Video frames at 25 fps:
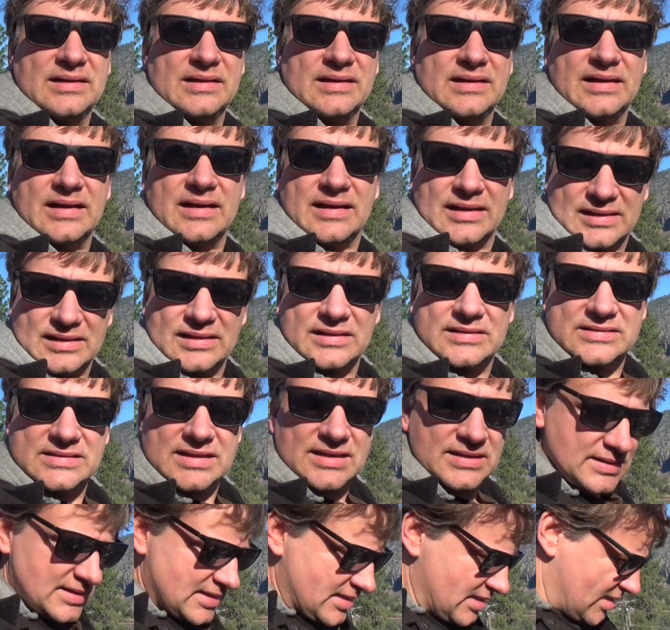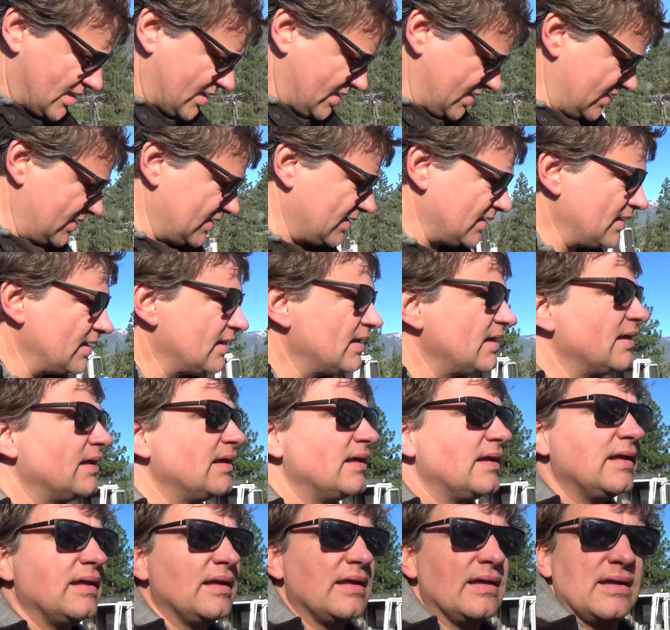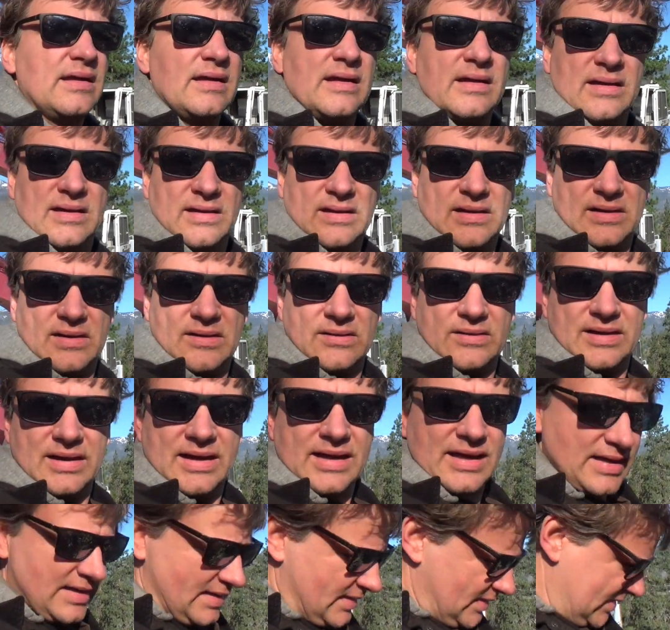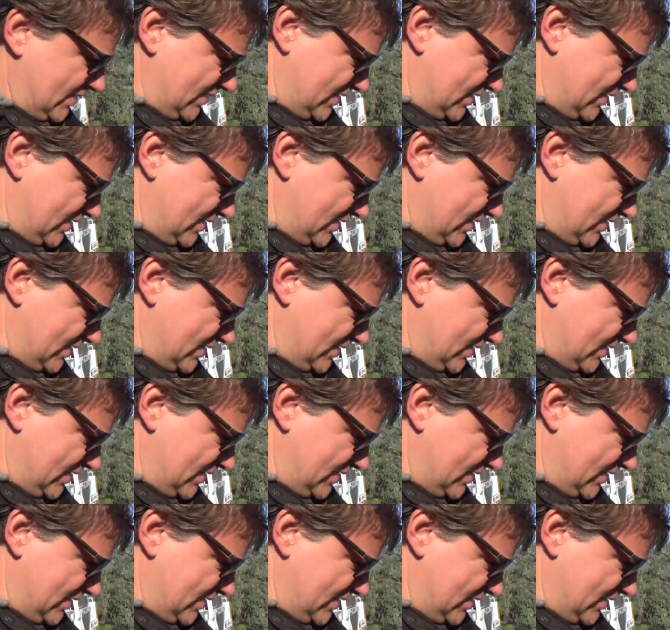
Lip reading: Yeah, looks like they are. Okay.